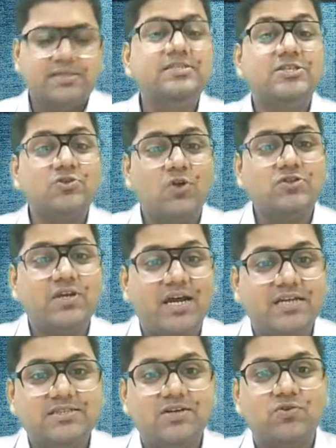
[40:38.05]
This is also an
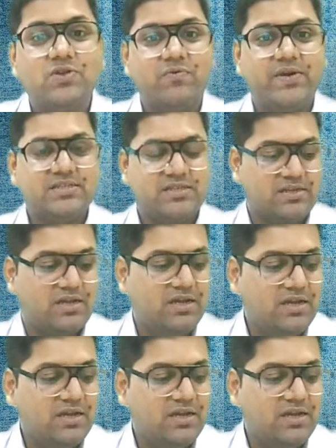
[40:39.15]
answer to the question.